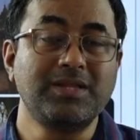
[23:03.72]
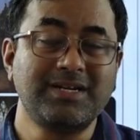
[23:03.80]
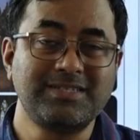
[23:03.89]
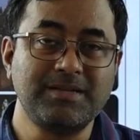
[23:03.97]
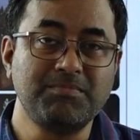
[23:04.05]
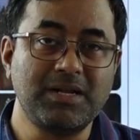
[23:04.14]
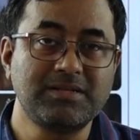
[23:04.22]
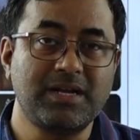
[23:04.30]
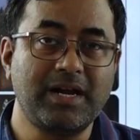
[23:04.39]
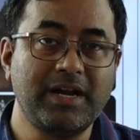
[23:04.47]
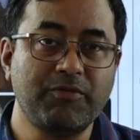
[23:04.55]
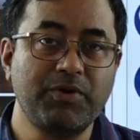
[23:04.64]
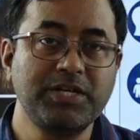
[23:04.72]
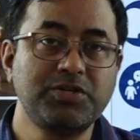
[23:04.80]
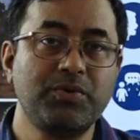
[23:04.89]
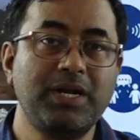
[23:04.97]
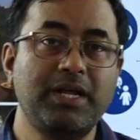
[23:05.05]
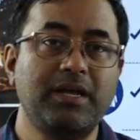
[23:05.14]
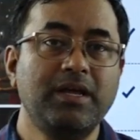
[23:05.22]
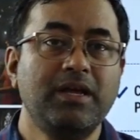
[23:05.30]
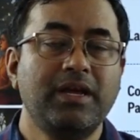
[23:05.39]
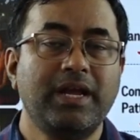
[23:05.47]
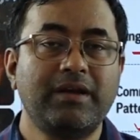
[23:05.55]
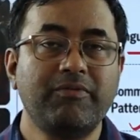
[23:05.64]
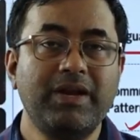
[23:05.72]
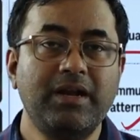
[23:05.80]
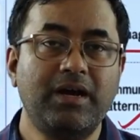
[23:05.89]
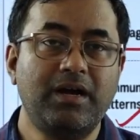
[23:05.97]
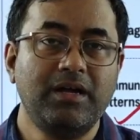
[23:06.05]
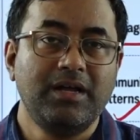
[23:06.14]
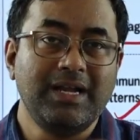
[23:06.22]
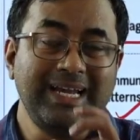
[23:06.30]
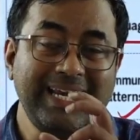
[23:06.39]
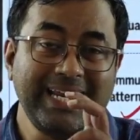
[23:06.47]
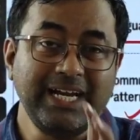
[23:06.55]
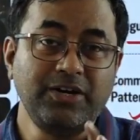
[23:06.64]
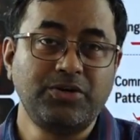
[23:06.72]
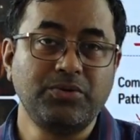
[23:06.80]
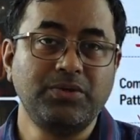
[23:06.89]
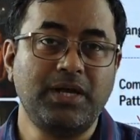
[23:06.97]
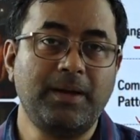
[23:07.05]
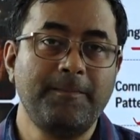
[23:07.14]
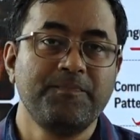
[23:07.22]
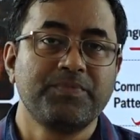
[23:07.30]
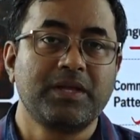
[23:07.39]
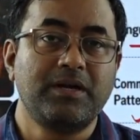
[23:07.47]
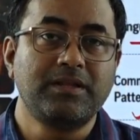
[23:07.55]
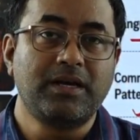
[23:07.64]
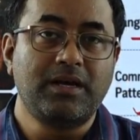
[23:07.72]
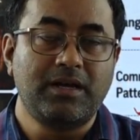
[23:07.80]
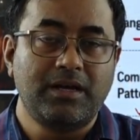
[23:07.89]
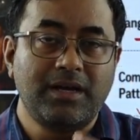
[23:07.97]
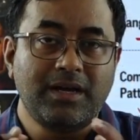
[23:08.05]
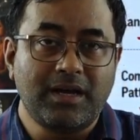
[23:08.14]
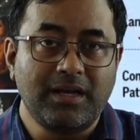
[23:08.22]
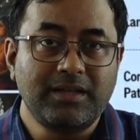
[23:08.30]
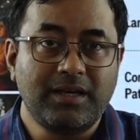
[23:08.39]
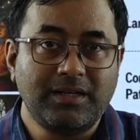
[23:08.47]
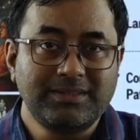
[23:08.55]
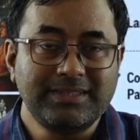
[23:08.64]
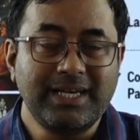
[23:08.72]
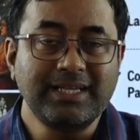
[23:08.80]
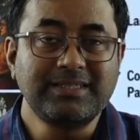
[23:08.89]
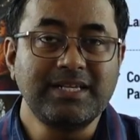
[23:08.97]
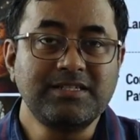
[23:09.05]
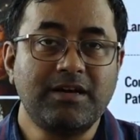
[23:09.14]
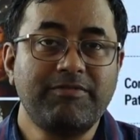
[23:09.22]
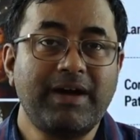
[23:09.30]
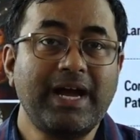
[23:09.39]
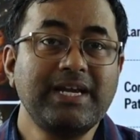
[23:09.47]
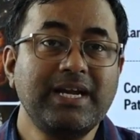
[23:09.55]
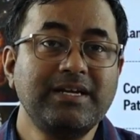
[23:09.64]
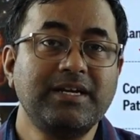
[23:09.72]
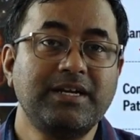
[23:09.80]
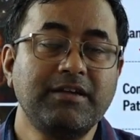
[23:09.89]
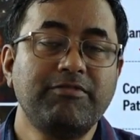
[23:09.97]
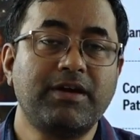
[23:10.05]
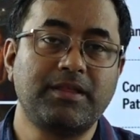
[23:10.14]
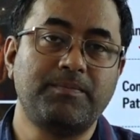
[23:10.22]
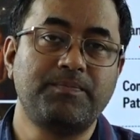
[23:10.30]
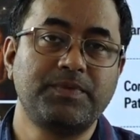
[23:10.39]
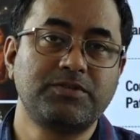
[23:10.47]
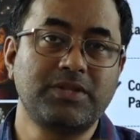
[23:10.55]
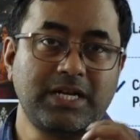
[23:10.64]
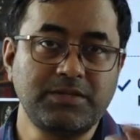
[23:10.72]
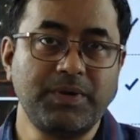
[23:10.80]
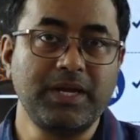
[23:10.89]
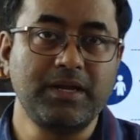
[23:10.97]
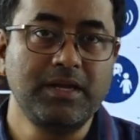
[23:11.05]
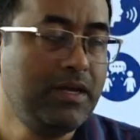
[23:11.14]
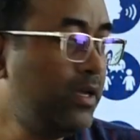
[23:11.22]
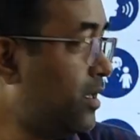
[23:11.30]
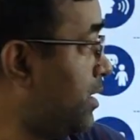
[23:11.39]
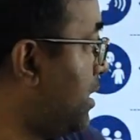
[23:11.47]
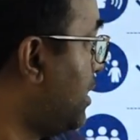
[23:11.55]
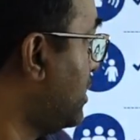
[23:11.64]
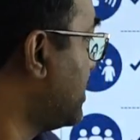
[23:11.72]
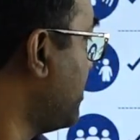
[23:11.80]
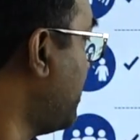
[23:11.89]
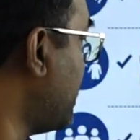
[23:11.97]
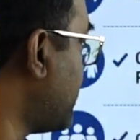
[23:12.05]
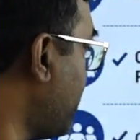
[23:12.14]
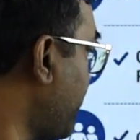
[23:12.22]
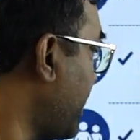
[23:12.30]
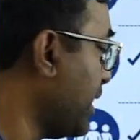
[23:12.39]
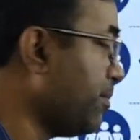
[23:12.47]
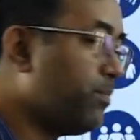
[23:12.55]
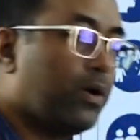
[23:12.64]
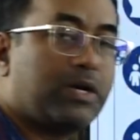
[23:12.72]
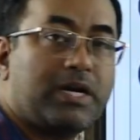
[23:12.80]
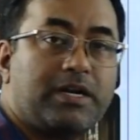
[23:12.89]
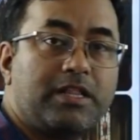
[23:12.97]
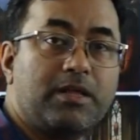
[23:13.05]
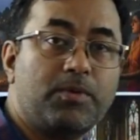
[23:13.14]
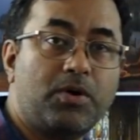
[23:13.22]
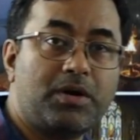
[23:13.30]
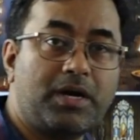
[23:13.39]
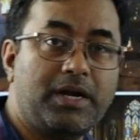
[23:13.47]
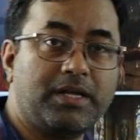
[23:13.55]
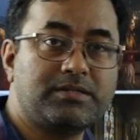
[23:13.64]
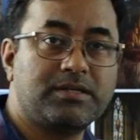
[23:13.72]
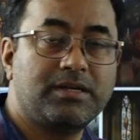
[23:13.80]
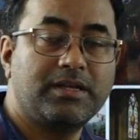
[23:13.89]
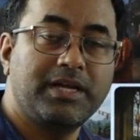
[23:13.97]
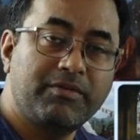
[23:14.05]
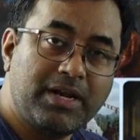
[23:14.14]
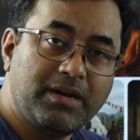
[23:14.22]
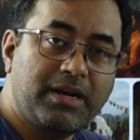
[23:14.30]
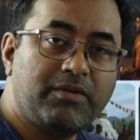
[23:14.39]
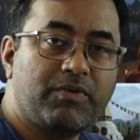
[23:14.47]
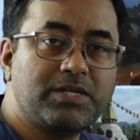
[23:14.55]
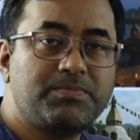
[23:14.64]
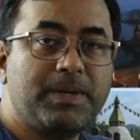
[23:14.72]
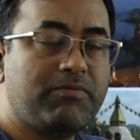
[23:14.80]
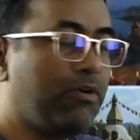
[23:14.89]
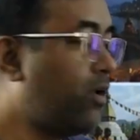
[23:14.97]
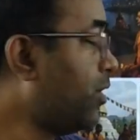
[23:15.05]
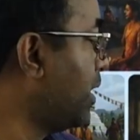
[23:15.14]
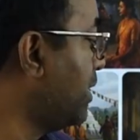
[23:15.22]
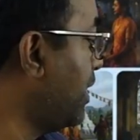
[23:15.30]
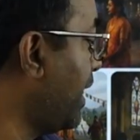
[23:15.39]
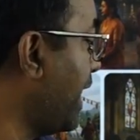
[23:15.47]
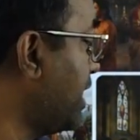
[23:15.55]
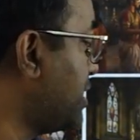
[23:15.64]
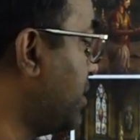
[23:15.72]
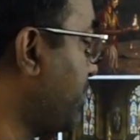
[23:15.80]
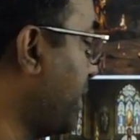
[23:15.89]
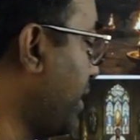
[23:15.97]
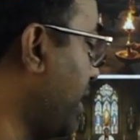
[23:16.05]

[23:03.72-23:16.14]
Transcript: that symbols, and eventually it will lead to the sense of identity for them. So that's why the symbols are very important in the modern days. Even it was been followed in the ancient period